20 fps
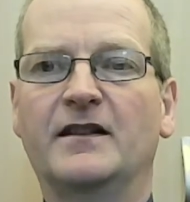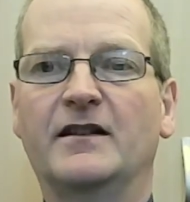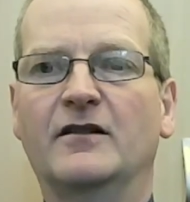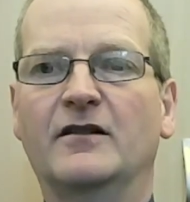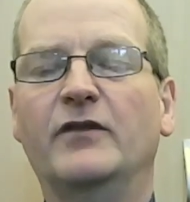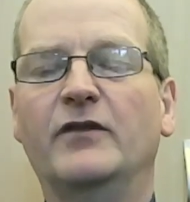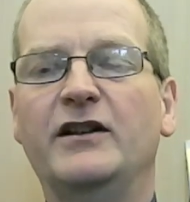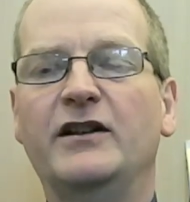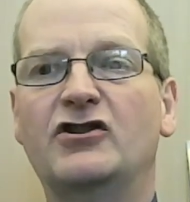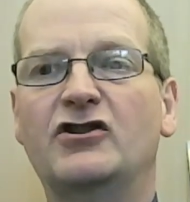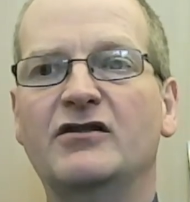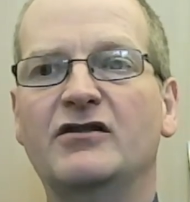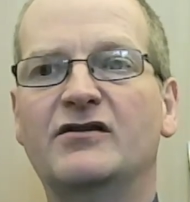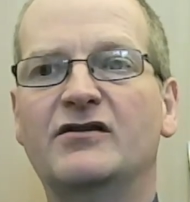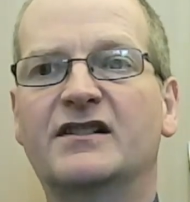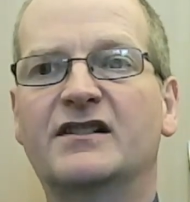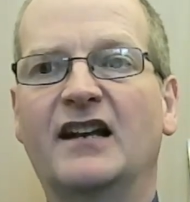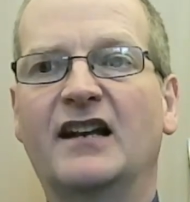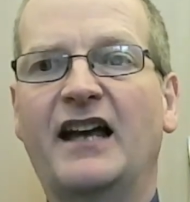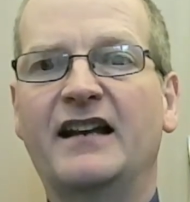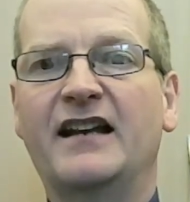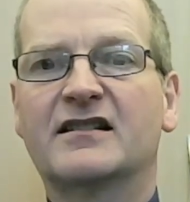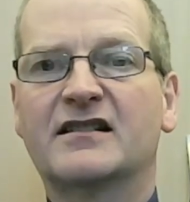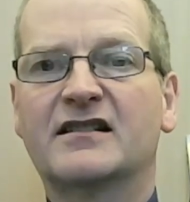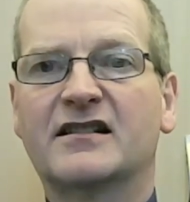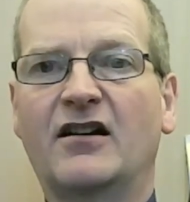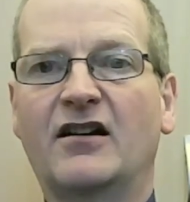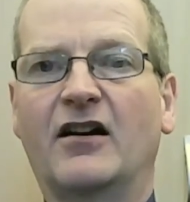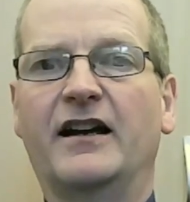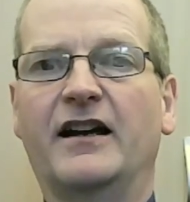We choose to lay
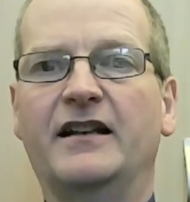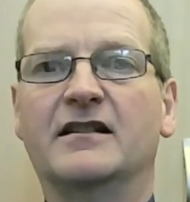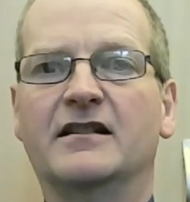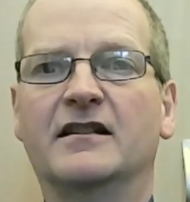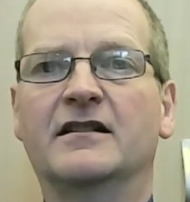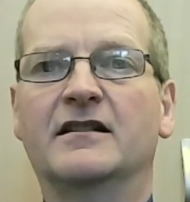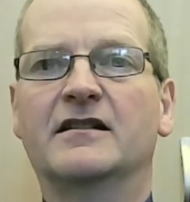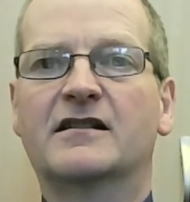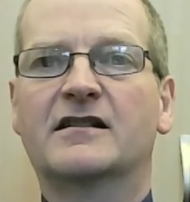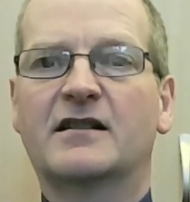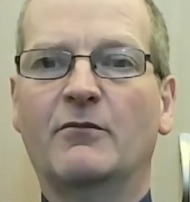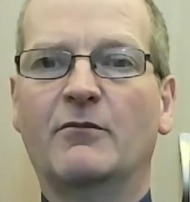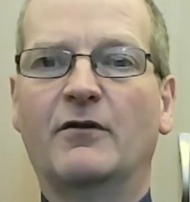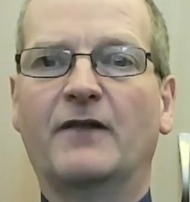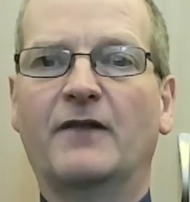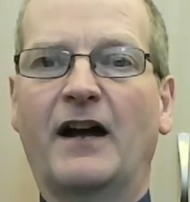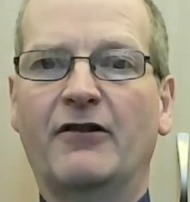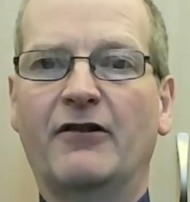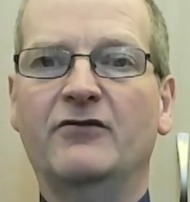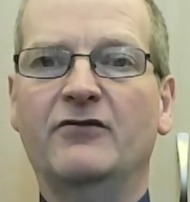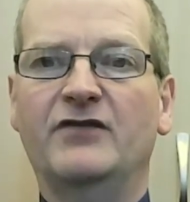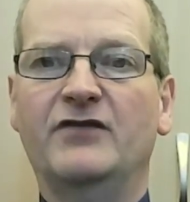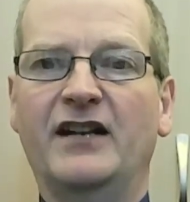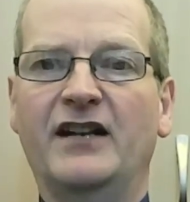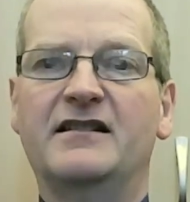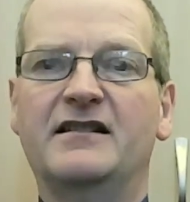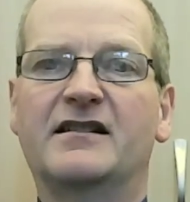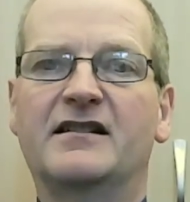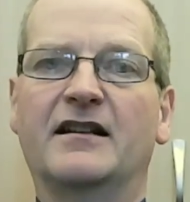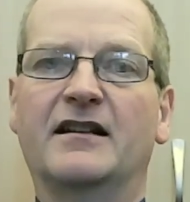aside some of our own
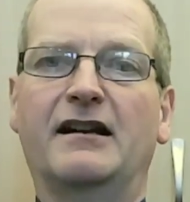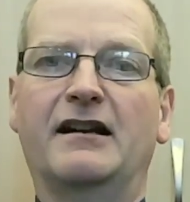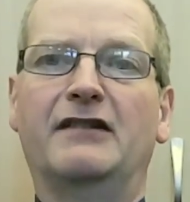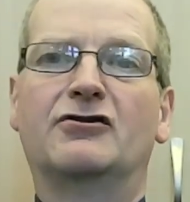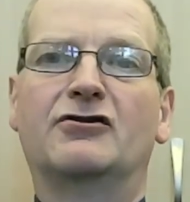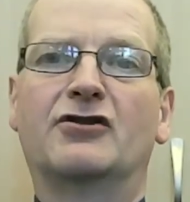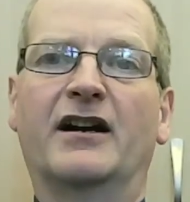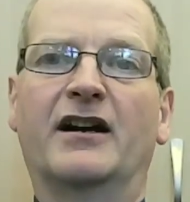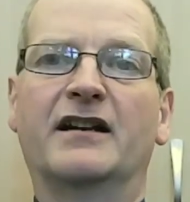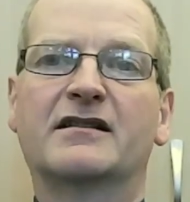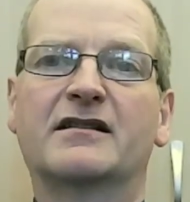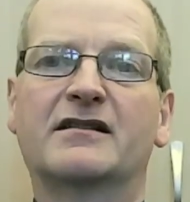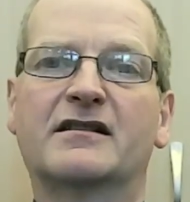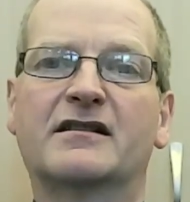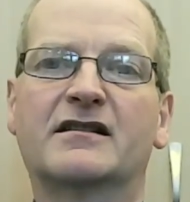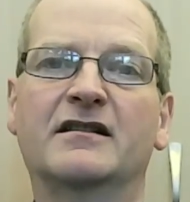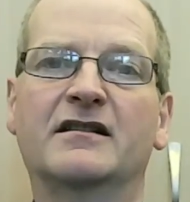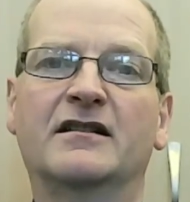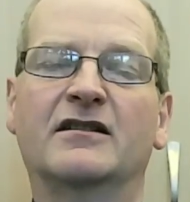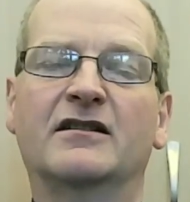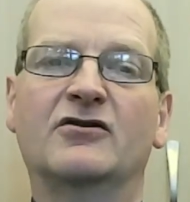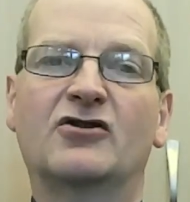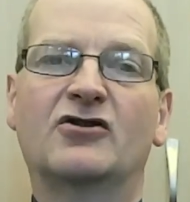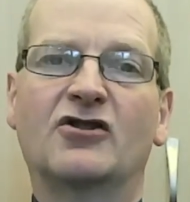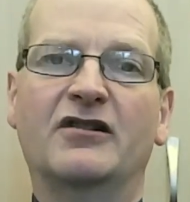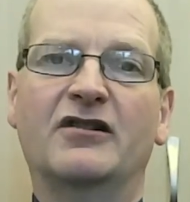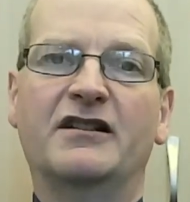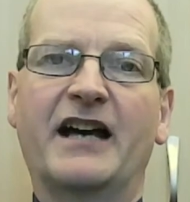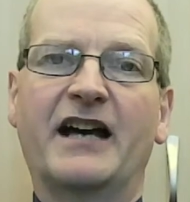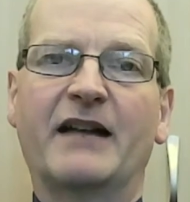needs and interests to
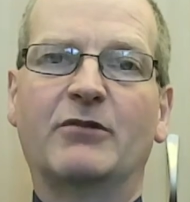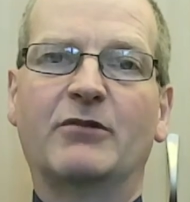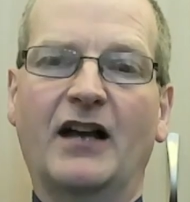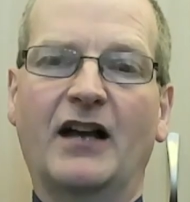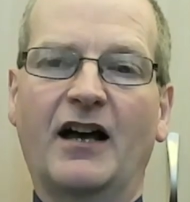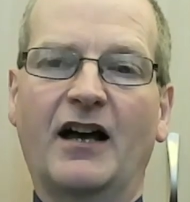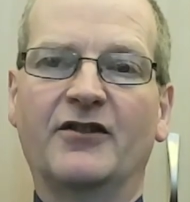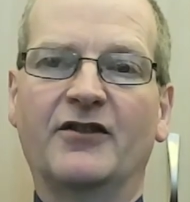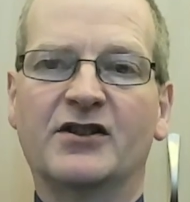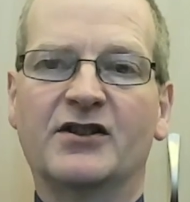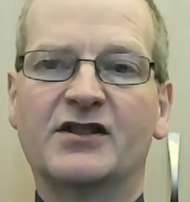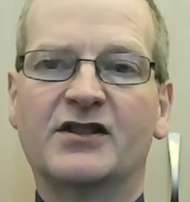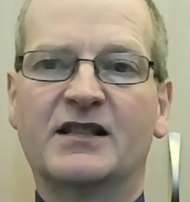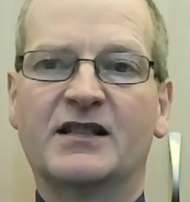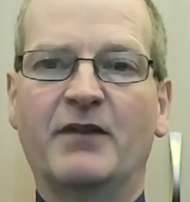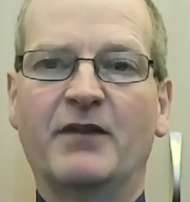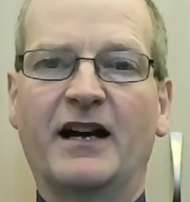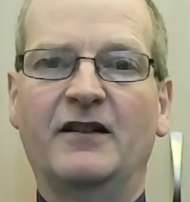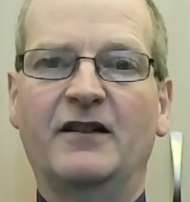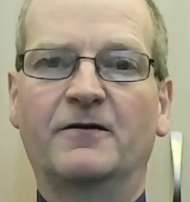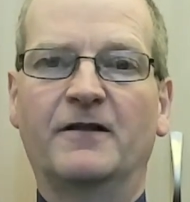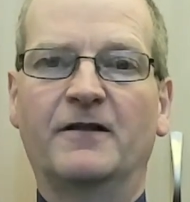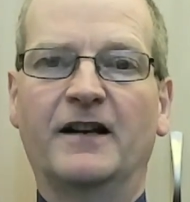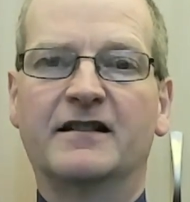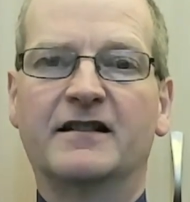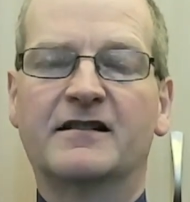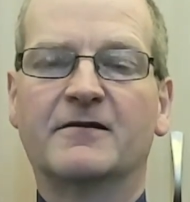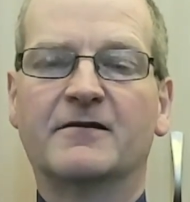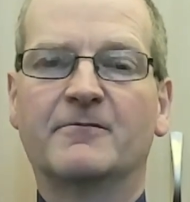enable others to benefit.